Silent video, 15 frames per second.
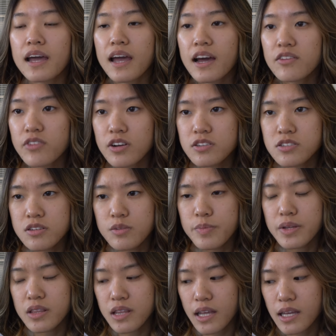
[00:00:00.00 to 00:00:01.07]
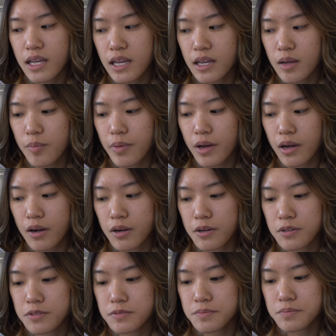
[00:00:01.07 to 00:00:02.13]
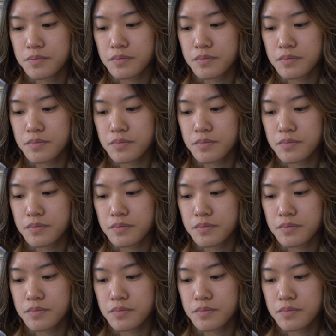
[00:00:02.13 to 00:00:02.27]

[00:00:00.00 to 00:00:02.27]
have also been thinking about.